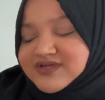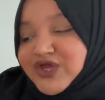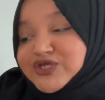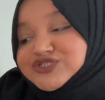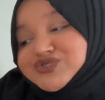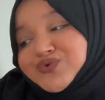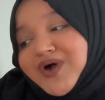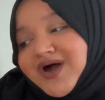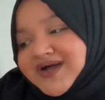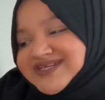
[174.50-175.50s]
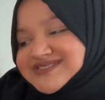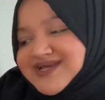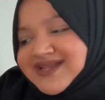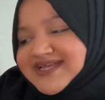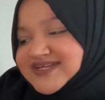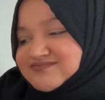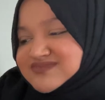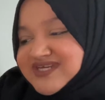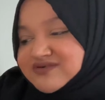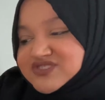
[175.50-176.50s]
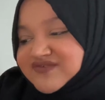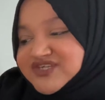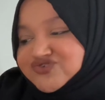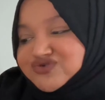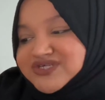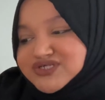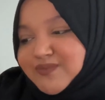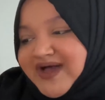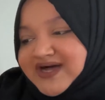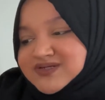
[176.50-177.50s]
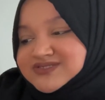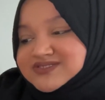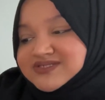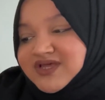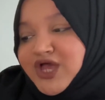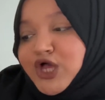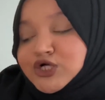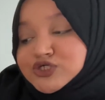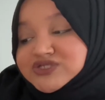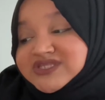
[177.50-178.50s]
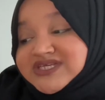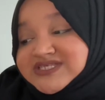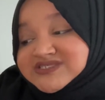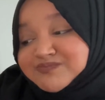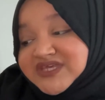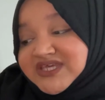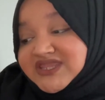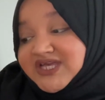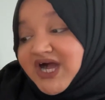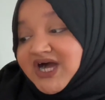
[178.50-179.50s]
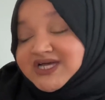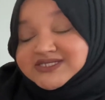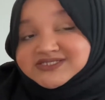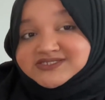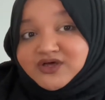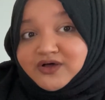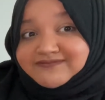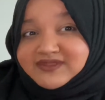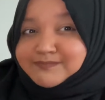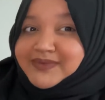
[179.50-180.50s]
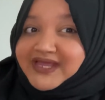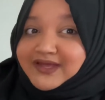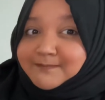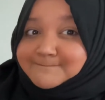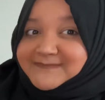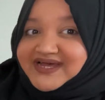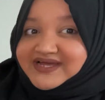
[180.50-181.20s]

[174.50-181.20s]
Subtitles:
Two eyes gleamed out of a treetop house. Could these be the eyes of the big bad